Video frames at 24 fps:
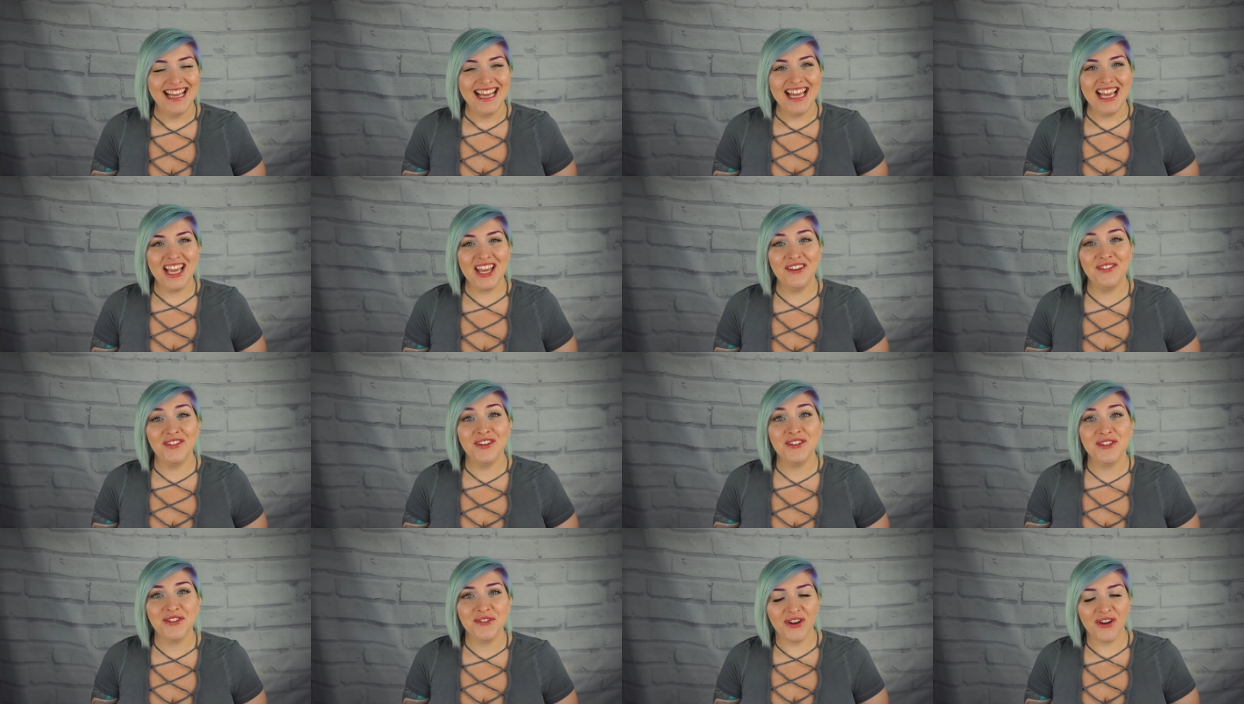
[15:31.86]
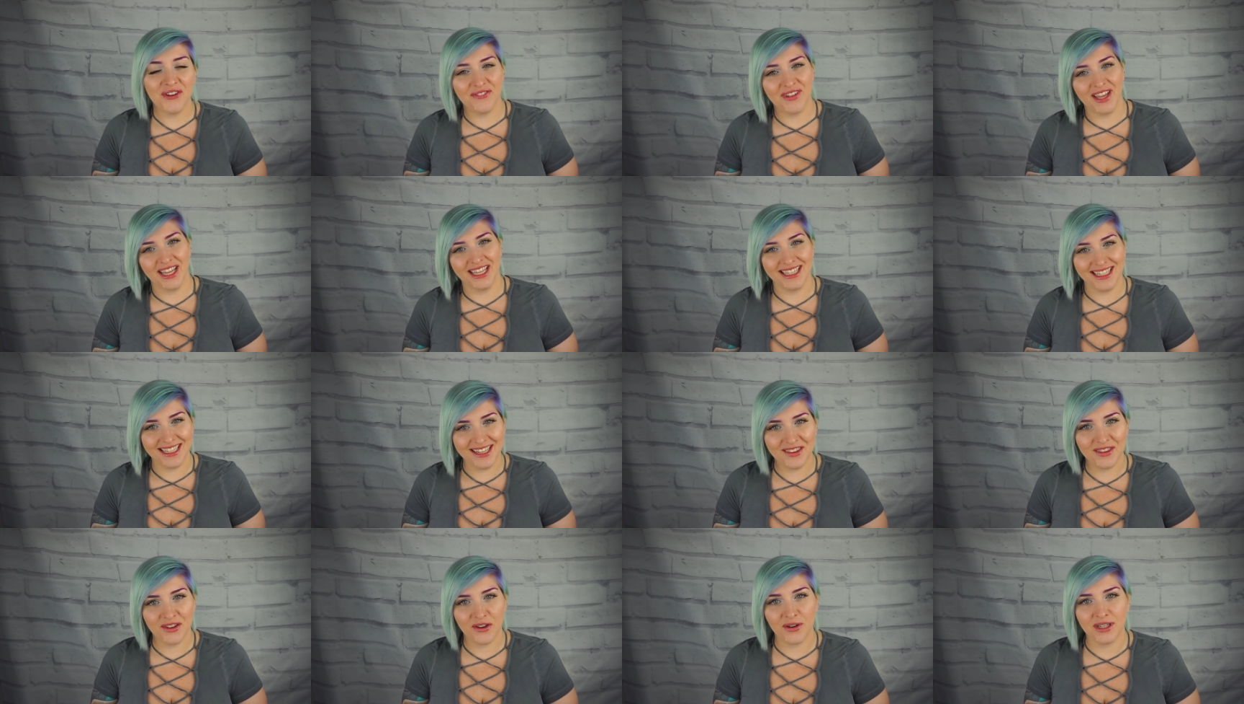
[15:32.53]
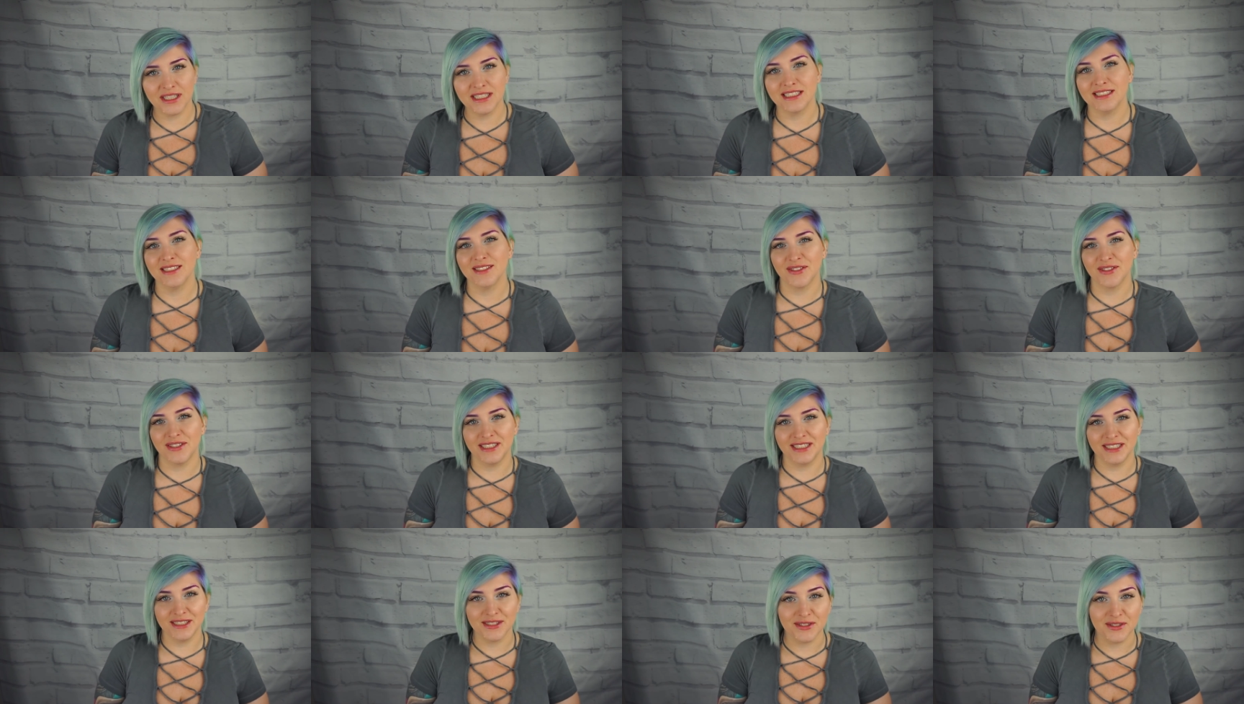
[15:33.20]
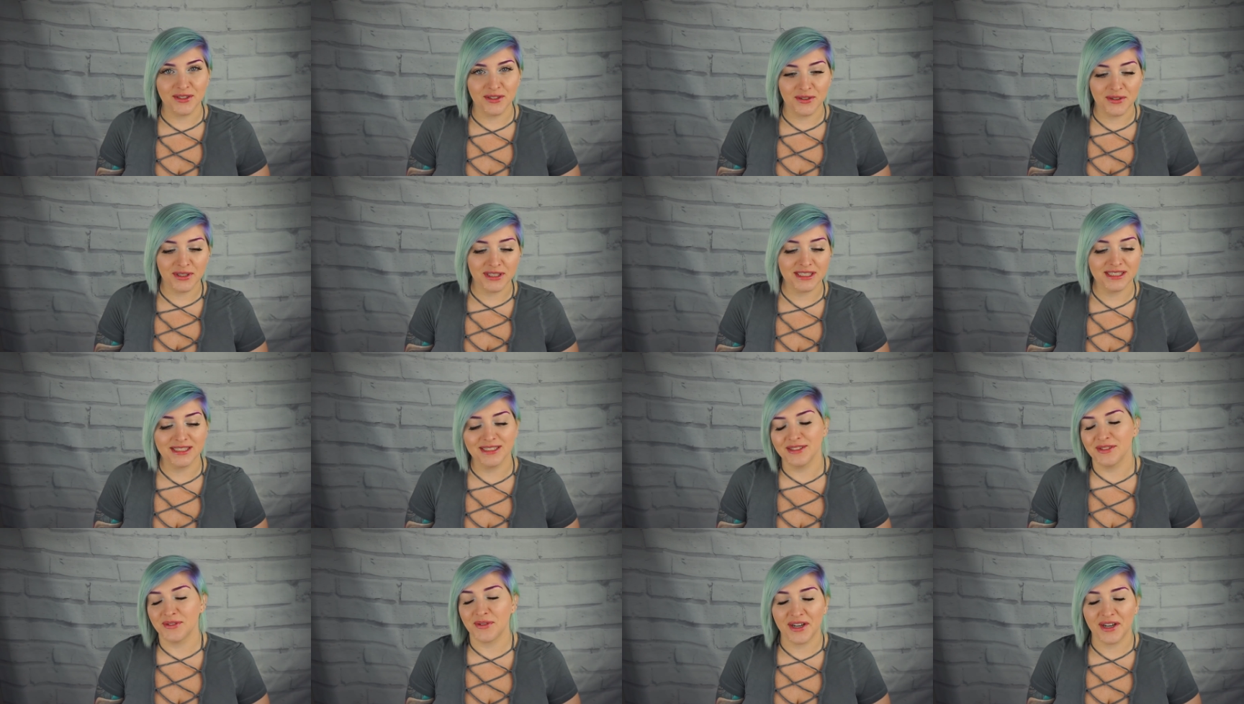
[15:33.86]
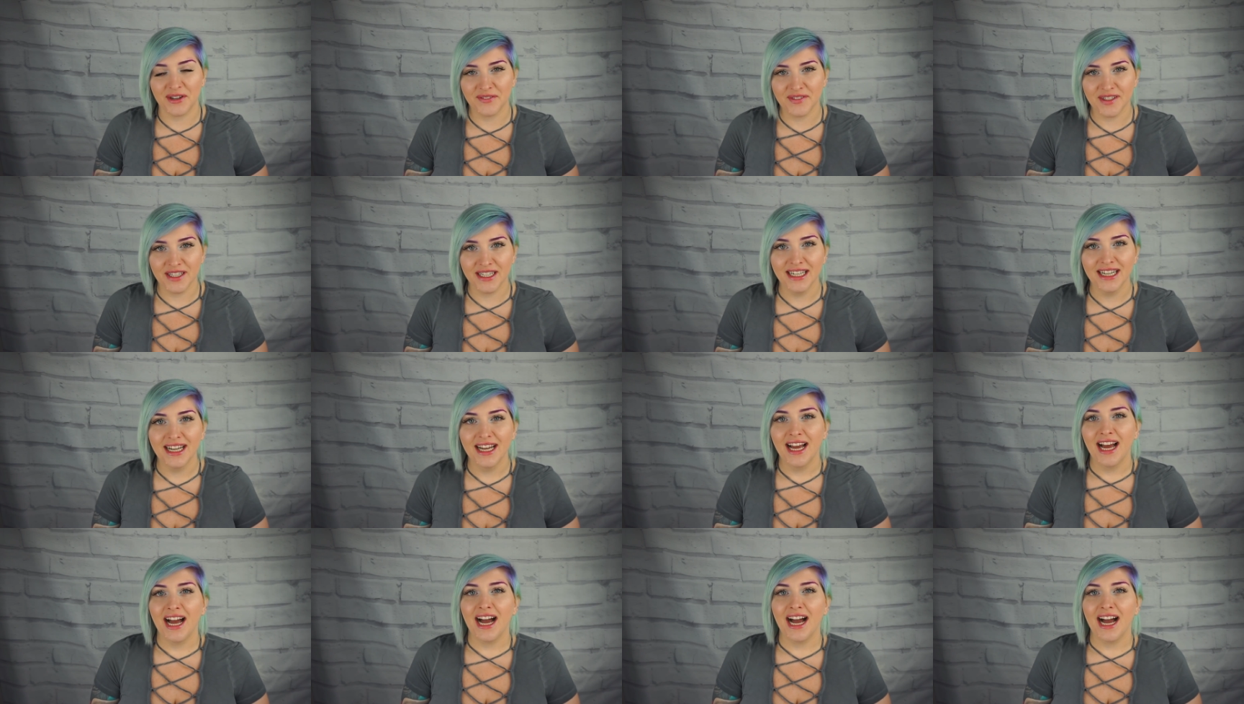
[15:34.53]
If you do have any other questions or additional questions, whatever,